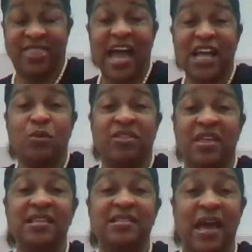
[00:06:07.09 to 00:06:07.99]
That's what
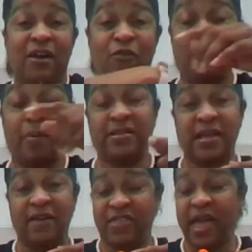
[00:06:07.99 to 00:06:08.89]
these kind of
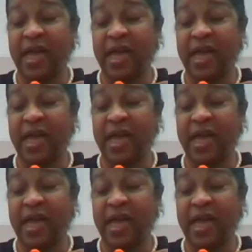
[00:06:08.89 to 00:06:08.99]
robots have.